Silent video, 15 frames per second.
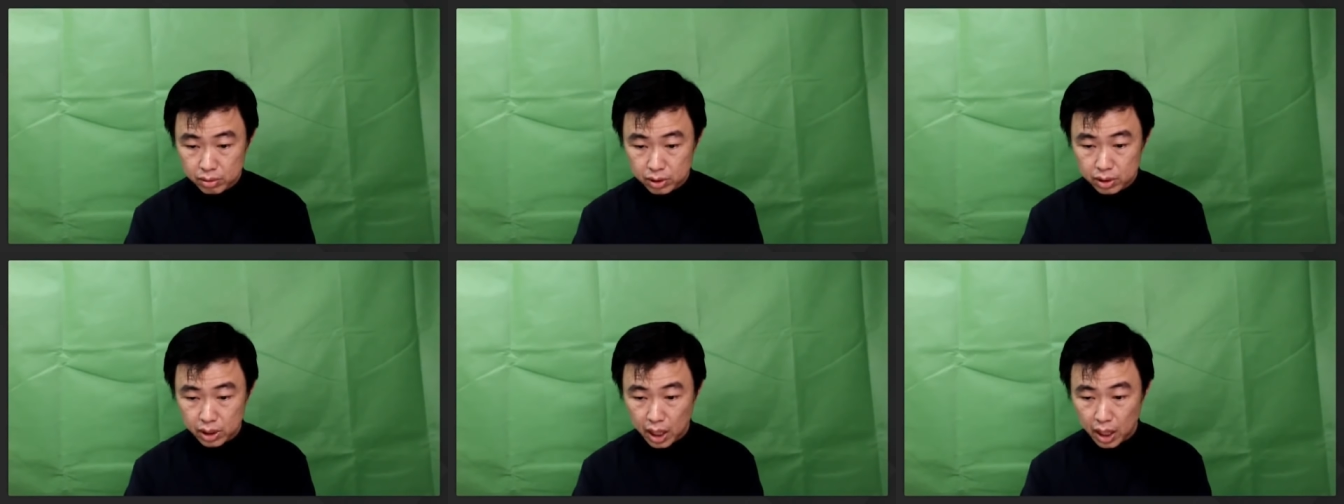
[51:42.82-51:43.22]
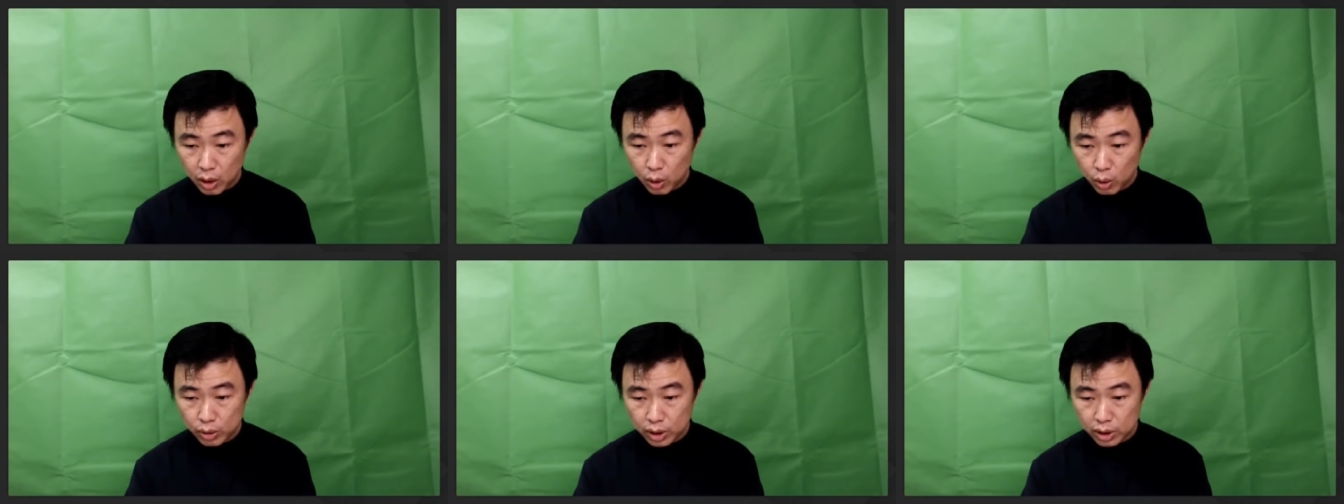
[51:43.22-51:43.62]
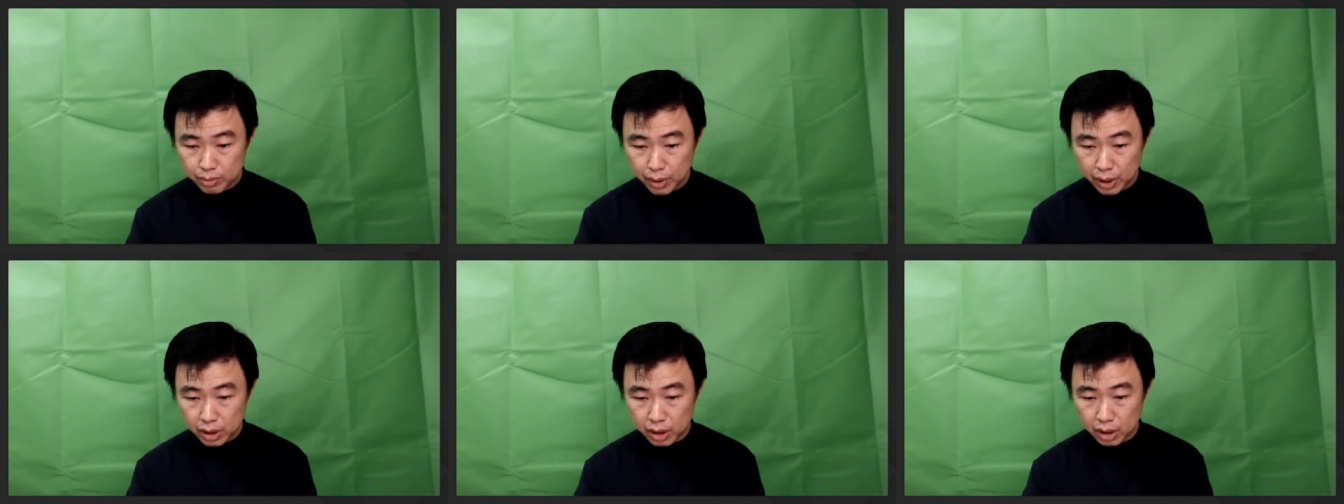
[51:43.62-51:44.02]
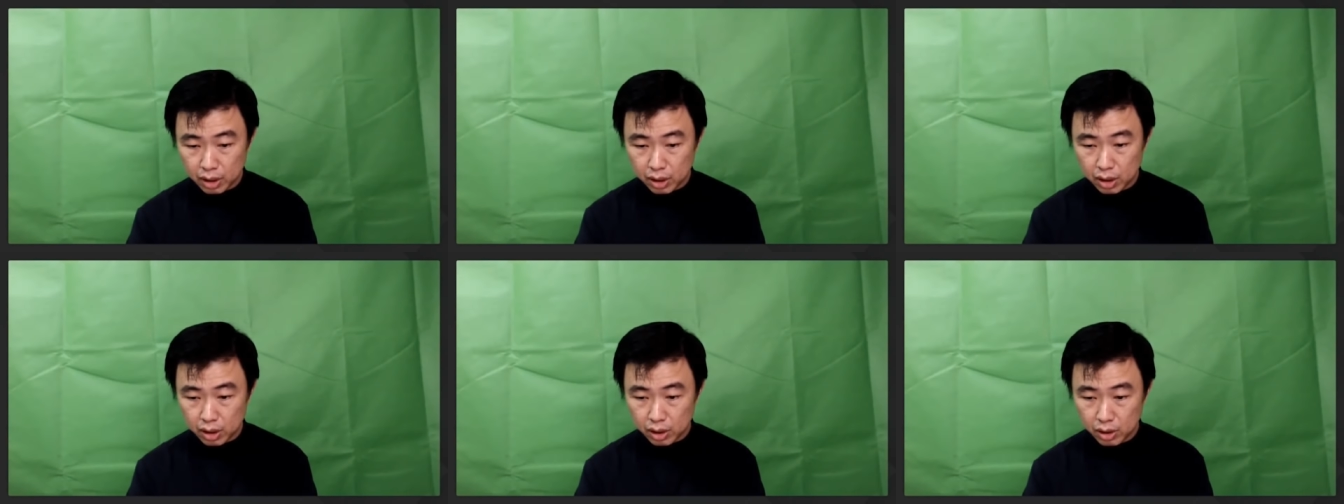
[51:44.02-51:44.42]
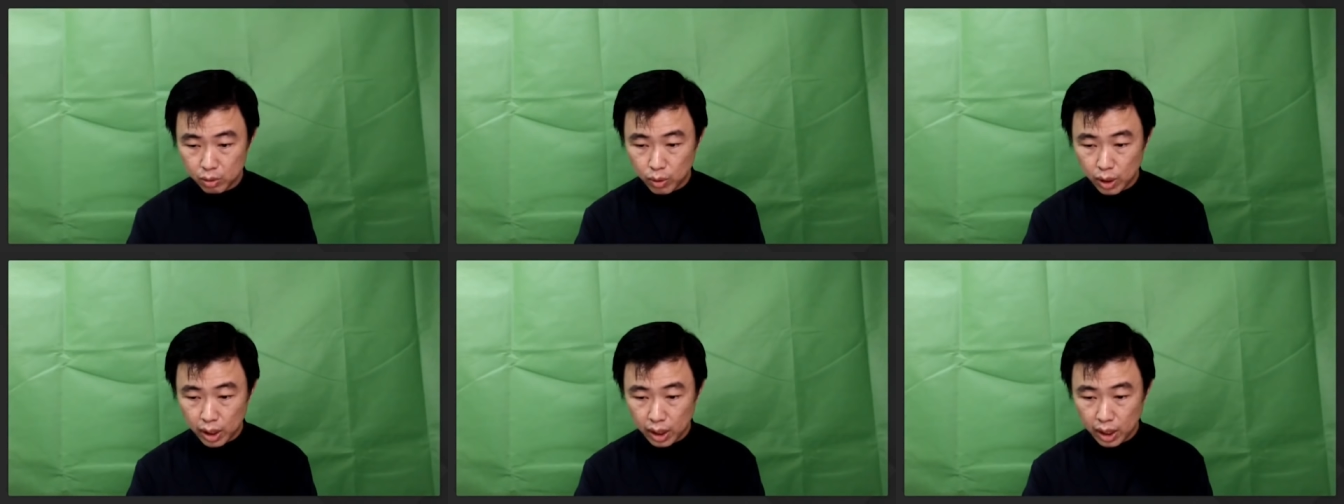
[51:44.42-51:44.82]
stay low this month. Ah. Uh,
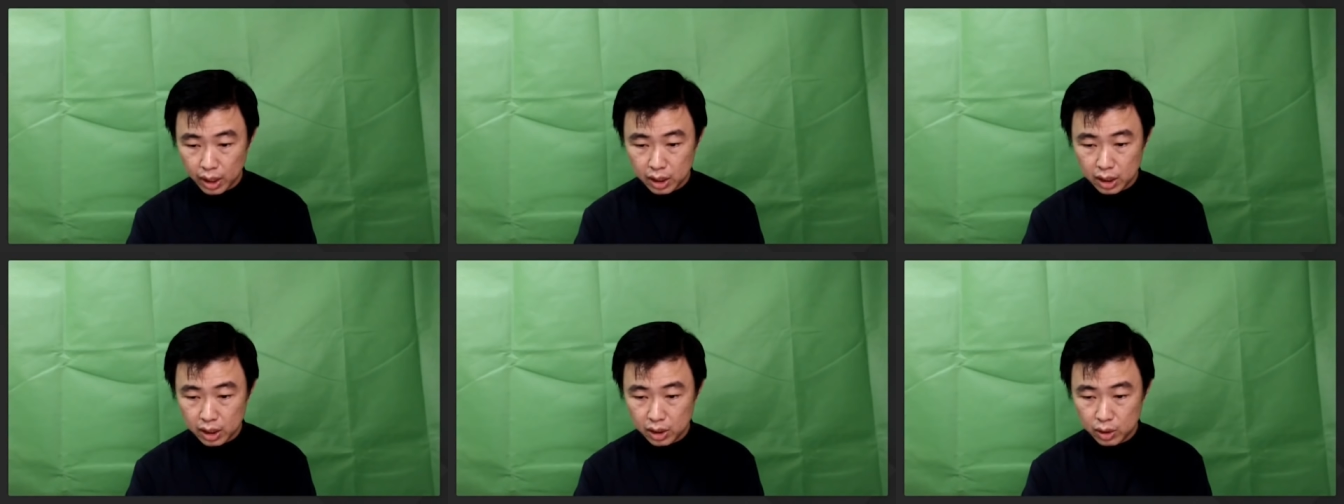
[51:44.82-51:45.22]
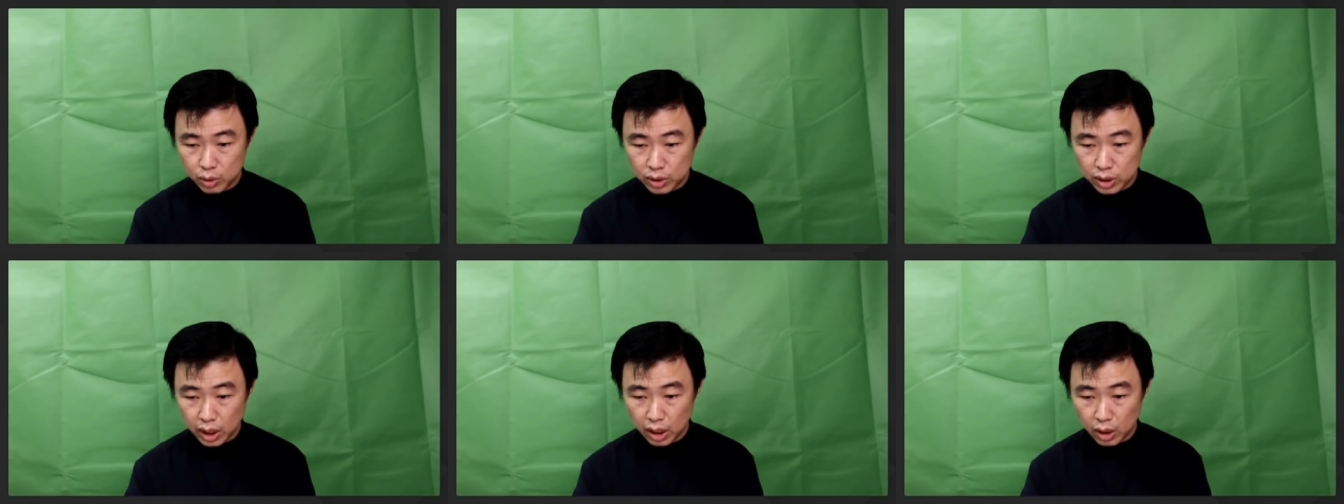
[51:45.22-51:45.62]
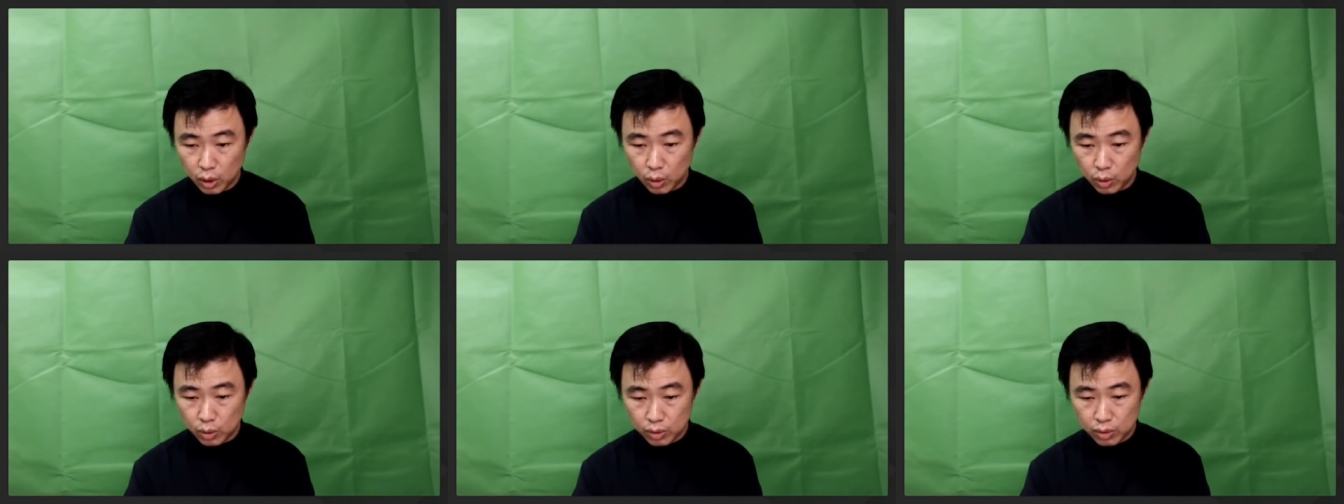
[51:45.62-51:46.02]
why again need to stay low?